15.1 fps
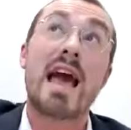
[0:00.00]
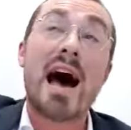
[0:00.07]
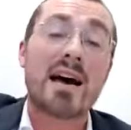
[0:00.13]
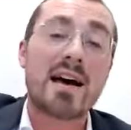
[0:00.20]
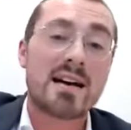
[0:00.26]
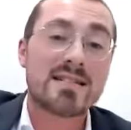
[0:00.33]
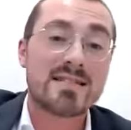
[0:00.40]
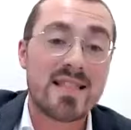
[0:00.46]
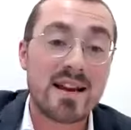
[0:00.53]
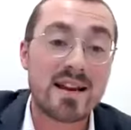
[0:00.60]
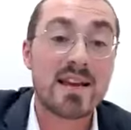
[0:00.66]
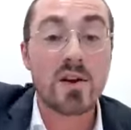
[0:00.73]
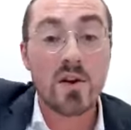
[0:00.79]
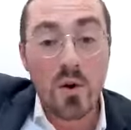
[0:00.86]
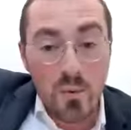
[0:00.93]
achas that
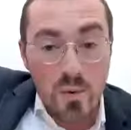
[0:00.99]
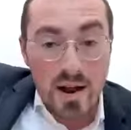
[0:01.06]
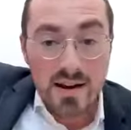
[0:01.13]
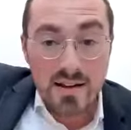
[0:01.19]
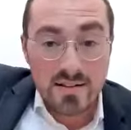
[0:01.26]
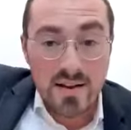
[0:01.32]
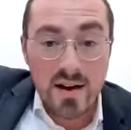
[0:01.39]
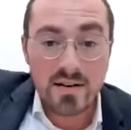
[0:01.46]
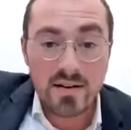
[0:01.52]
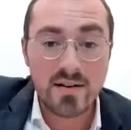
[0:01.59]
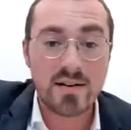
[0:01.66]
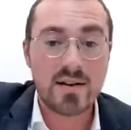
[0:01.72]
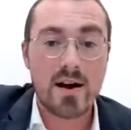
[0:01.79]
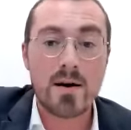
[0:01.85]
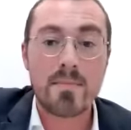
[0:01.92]
he had already
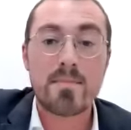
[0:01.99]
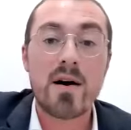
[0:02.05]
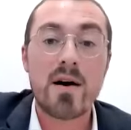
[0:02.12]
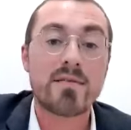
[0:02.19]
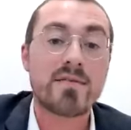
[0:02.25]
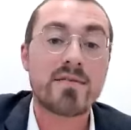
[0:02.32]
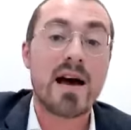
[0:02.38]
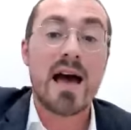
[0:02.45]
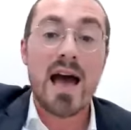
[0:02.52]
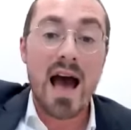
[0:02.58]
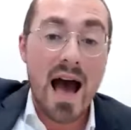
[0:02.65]
done above.